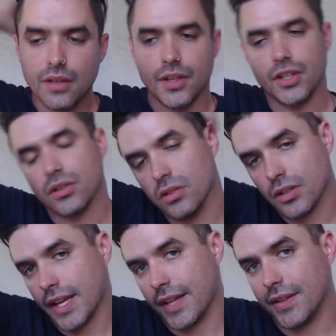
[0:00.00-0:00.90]
that you can
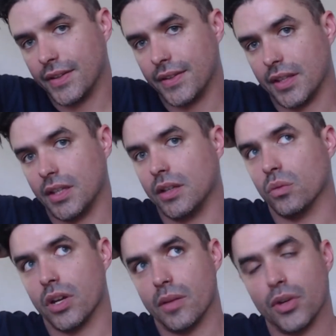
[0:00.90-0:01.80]
look at to see
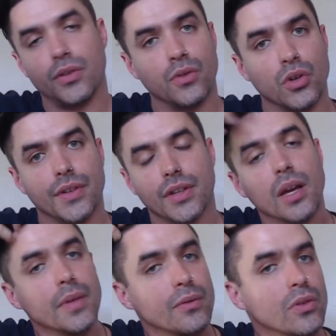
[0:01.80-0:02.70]
where most of your orders are
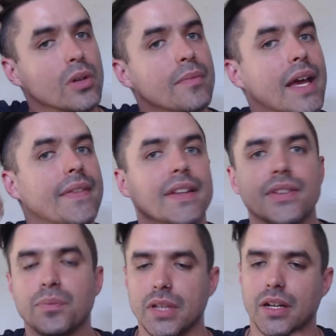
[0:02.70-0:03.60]
coming from, and then
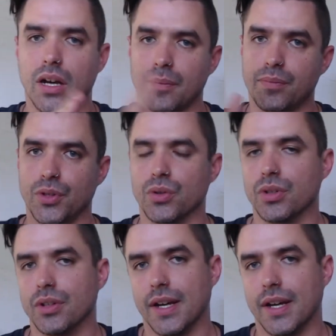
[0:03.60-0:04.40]
split up your